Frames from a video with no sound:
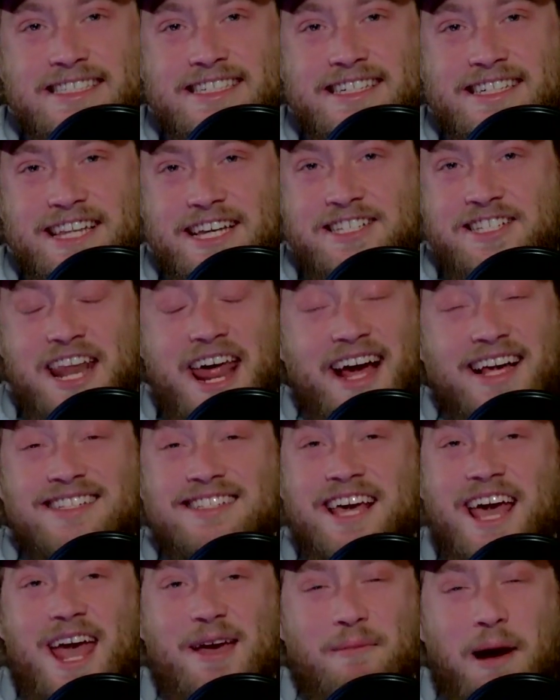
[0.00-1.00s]
This next
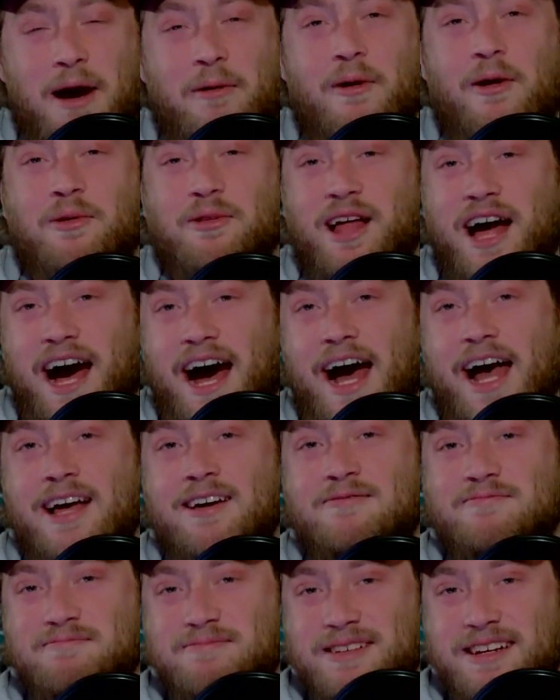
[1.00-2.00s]
game, I won't lie,
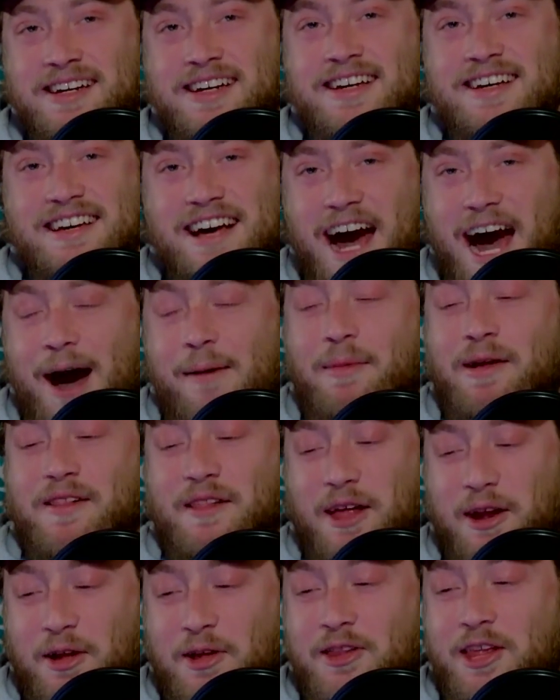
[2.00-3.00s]
I'm a
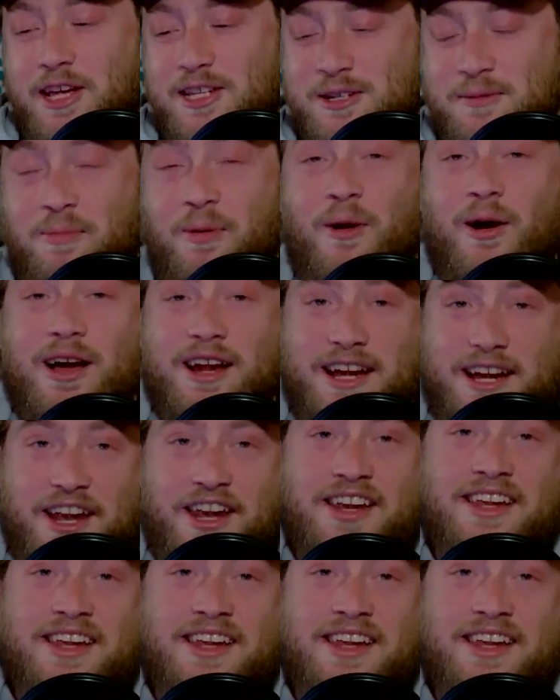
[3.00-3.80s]
little disappointed